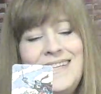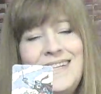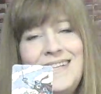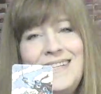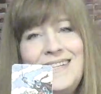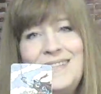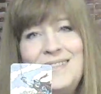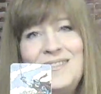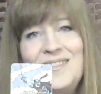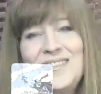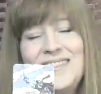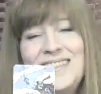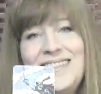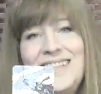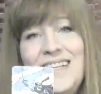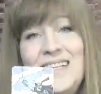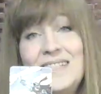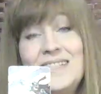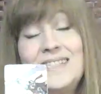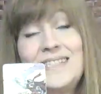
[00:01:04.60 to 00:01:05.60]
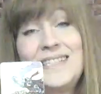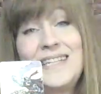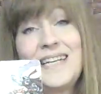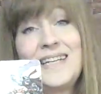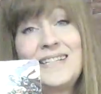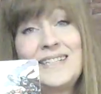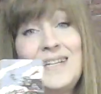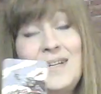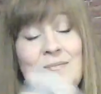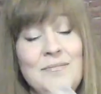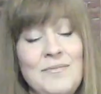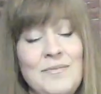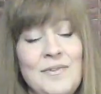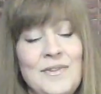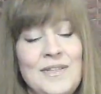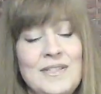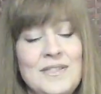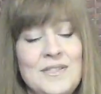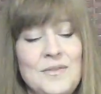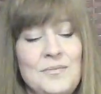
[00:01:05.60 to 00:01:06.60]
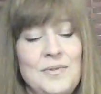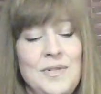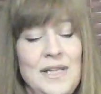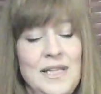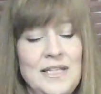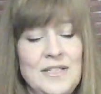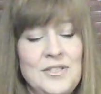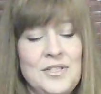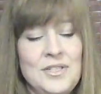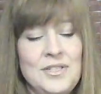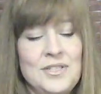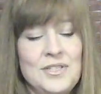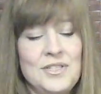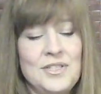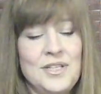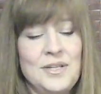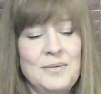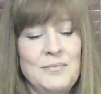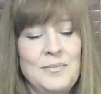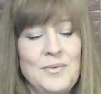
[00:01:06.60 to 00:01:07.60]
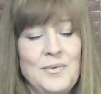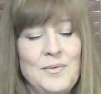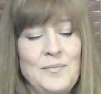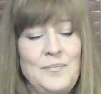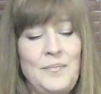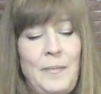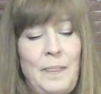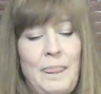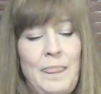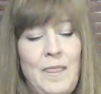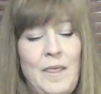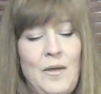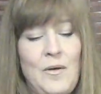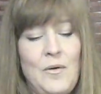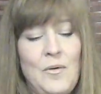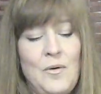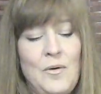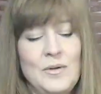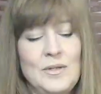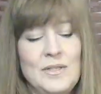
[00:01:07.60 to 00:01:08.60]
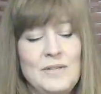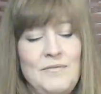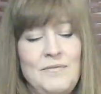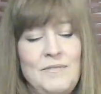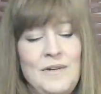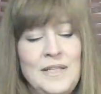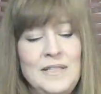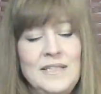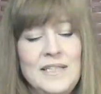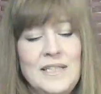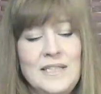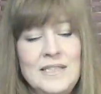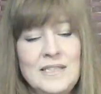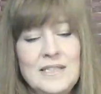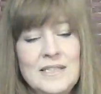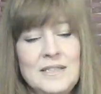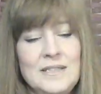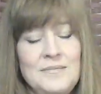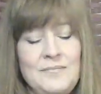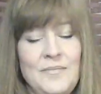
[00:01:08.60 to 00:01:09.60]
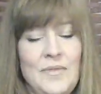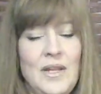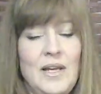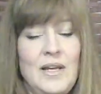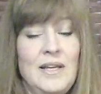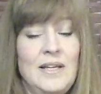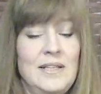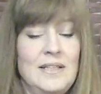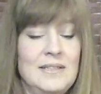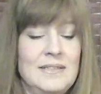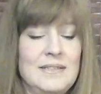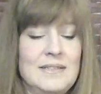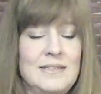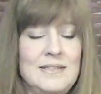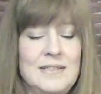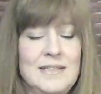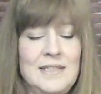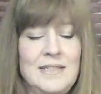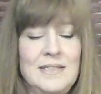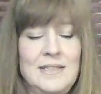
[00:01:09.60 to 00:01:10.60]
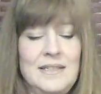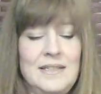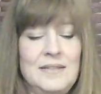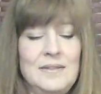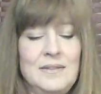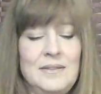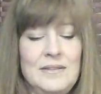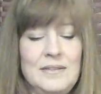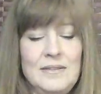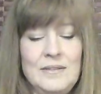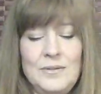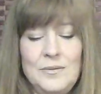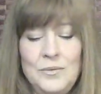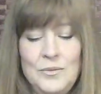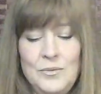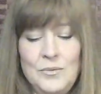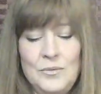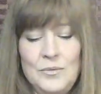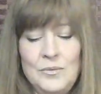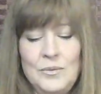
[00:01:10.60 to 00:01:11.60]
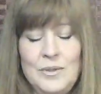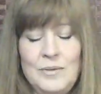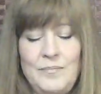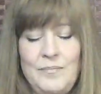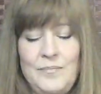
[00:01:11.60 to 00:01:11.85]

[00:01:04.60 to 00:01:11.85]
uh, stand up for this relationship or defend it. Let's see. Ooh.